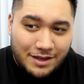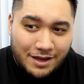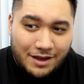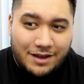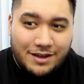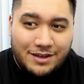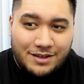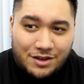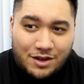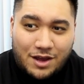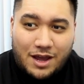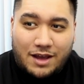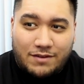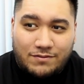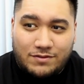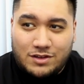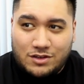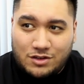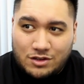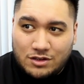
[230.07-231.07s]
Yeah, you
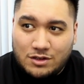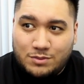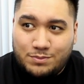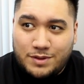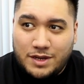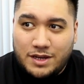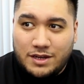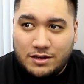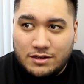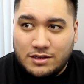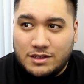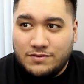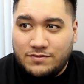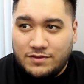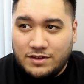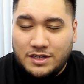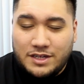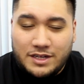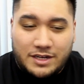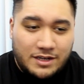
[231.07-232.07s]
have to use pen because
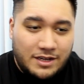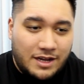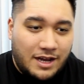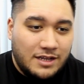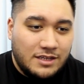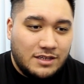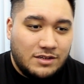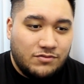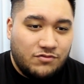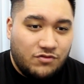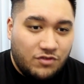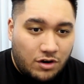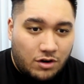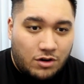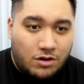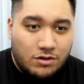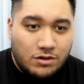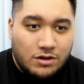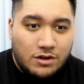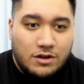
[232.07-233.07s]
if you get an answer
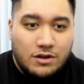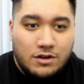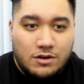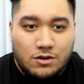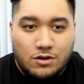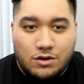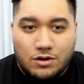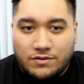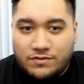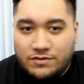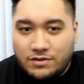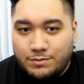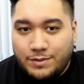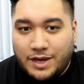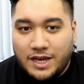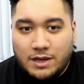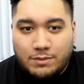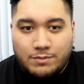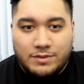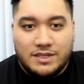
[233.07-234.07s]
wrong or if you
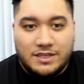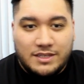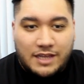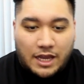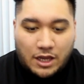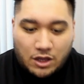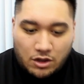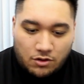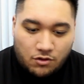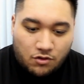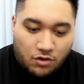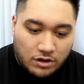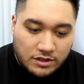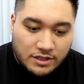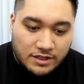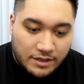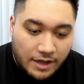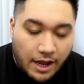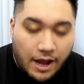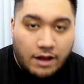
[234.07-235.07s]
make a mistake, you
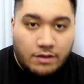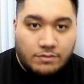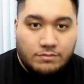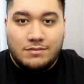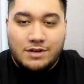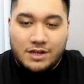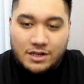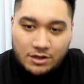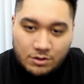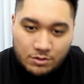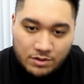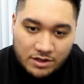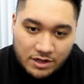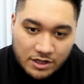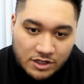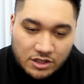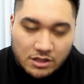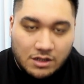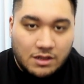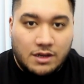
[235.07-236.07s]
cross it out and you
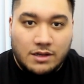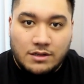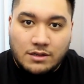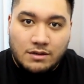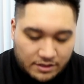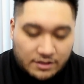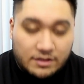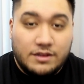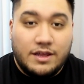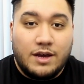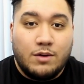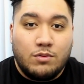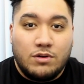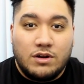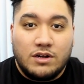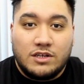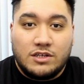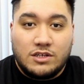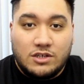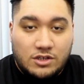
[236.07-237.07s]
initial it. So that would
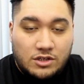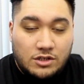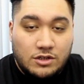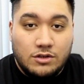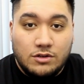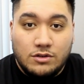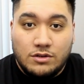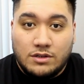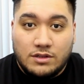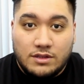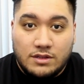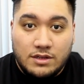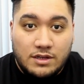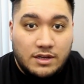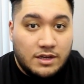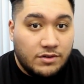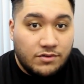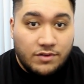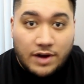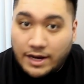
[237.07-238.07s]
excuse
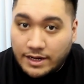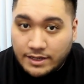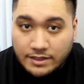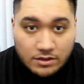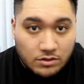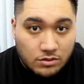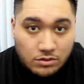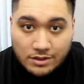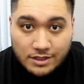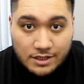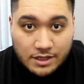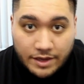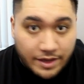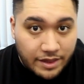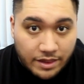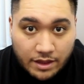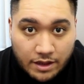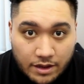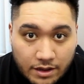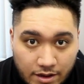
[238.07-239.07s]
the eraser
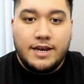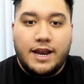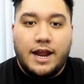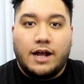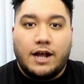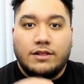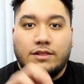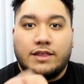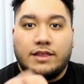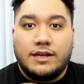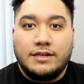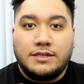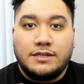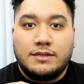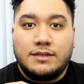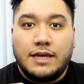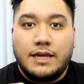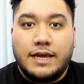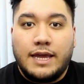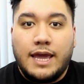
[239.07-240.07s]
altogether. Now this
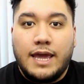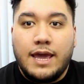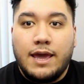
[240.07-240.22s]
thing